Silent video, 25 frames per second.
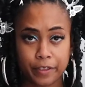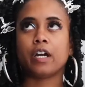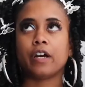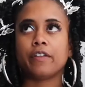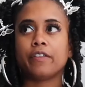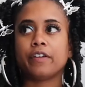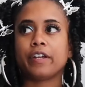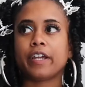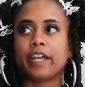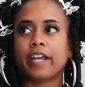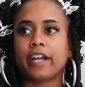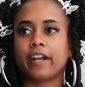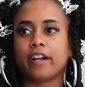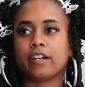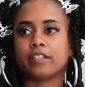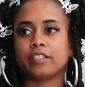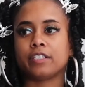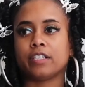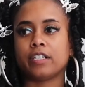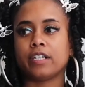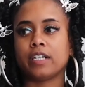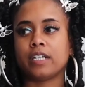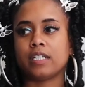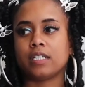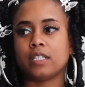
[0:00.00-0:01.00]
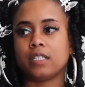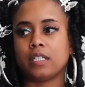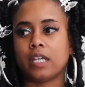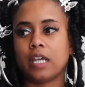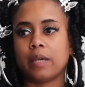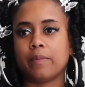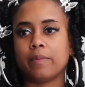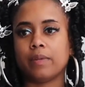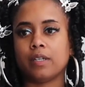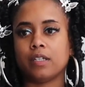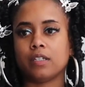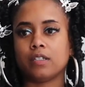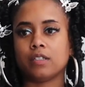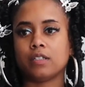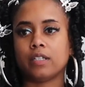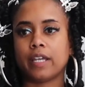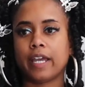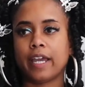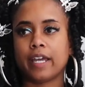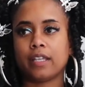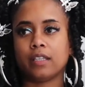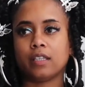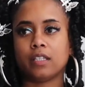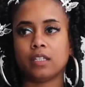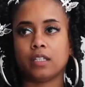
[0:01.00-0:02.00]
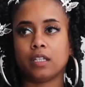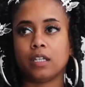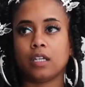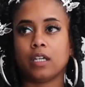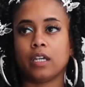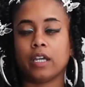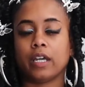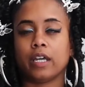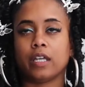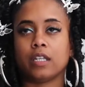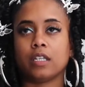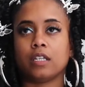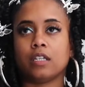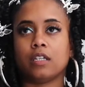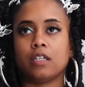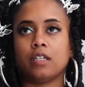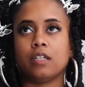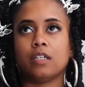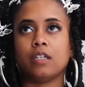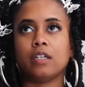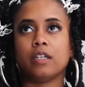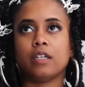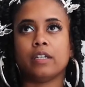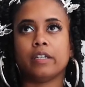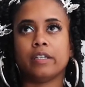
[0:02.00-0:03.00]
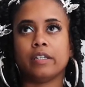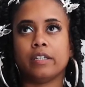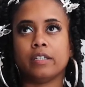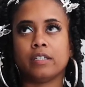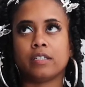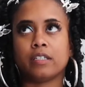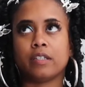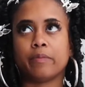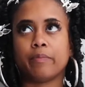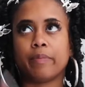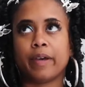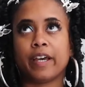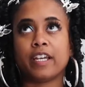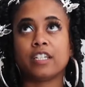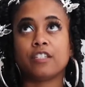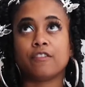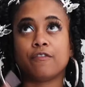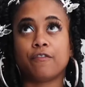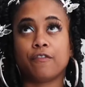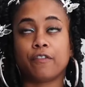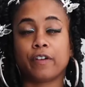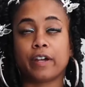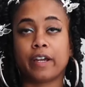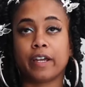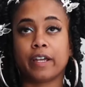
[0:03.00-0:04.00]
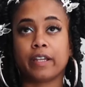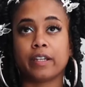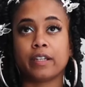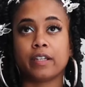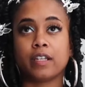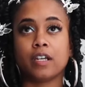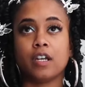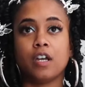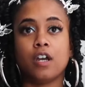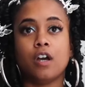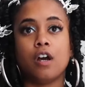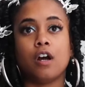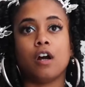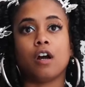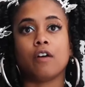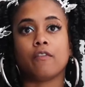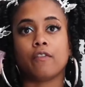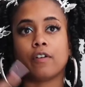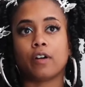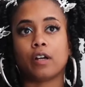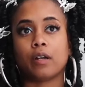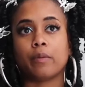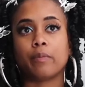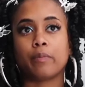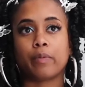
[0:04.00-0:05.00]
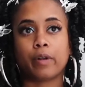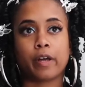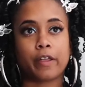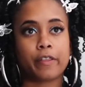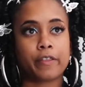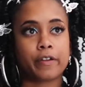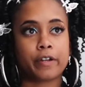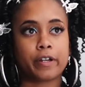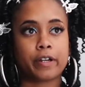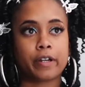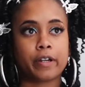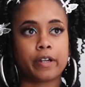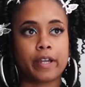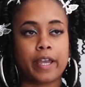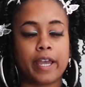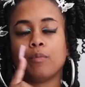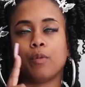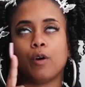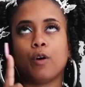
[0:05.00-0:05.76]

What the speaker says: The other character, his name is Anthony, and he is the best friend of her brother.